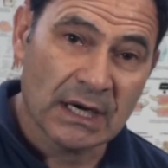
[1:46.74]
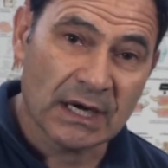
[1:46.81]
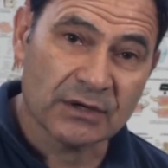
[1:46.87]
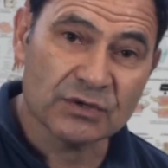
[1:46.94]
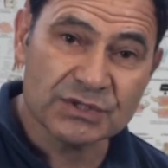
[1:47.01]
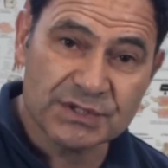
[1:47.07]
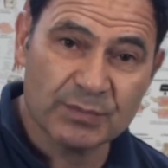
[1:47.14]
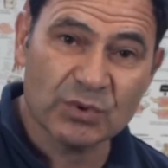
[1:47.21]
A
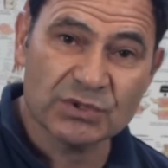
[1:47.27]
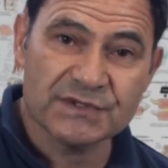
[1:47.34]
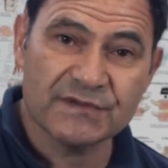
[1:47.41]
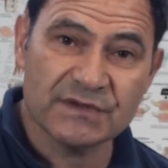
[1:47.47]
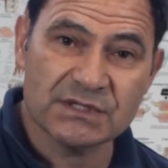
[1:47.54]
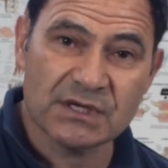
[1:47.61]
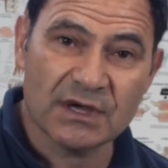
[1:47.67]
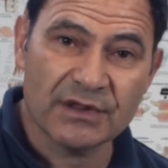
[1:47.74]
good sports
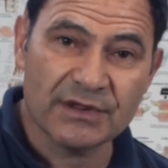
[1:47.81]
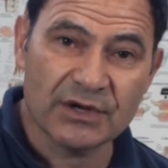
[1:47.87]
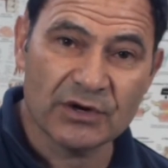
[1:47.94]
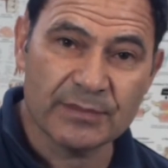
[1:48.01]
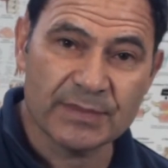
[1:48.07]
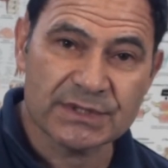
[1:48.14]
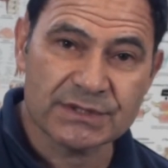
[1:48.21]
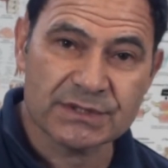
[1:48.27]

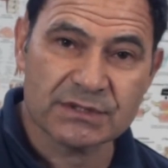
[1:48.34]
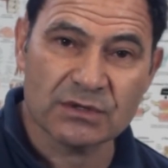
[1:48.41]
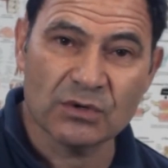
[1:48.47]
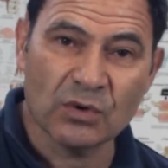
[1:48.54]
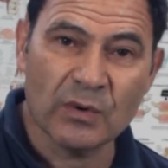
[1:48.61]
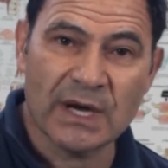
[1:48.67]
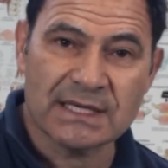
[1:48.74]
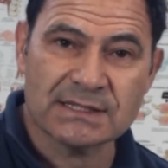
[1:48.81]
physiotherapist
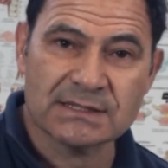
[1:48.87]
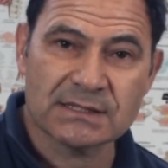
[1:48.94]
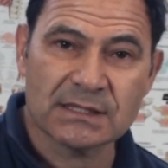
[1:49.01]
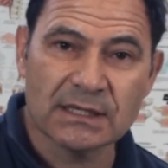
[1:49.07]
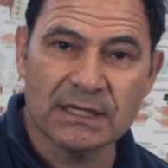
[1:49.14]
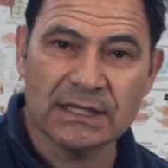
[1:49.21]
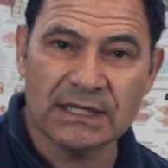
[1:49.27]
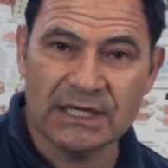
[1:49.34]
always
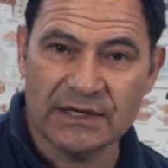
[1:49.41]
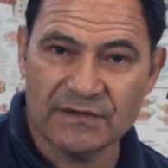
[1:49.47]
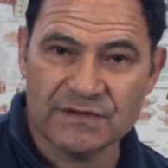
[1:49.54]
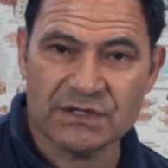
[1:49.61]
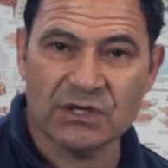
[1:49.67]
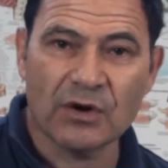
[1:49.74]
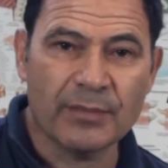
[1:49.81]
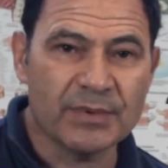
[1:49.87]

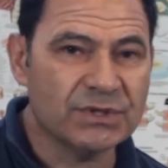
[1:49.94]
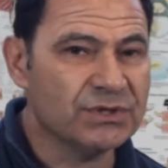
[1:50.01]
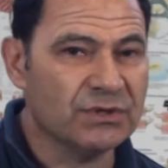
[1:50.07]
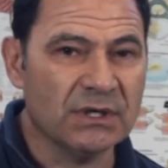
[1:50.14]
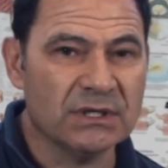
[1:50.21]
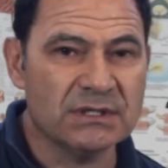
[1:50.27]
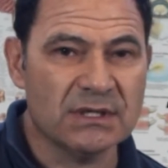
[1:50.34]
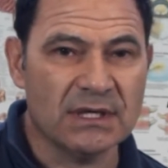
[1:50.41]
gives the
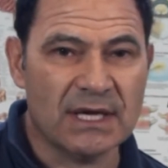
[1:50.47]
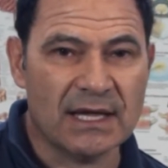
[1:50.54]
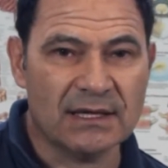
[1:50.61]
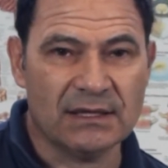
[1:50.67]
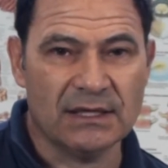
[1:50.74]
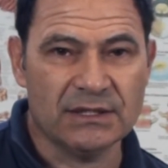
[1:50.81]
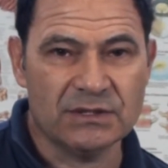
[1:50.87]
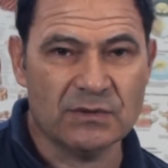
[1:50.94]
opportunity to the
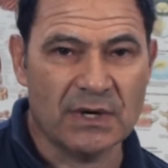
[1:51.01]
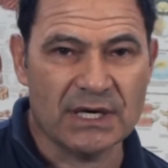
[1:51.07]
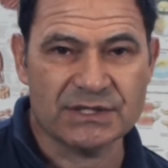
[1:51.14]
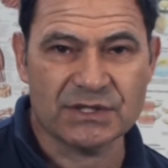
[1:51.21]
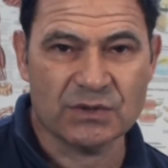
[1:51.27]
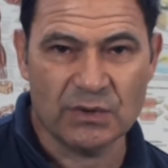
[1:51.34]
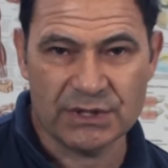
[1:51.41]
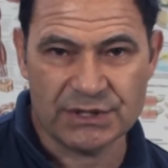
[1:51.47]
athlete to
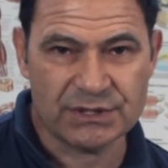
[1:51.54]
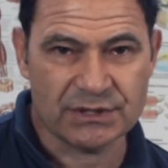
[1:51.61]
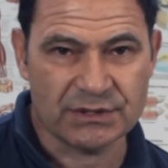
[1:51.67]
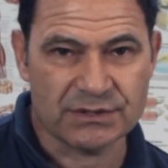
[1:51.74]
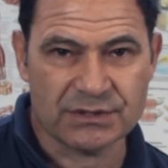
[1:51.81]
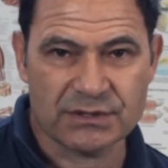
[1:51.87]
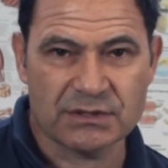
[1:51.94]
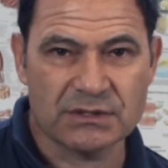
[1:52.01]
ask questions.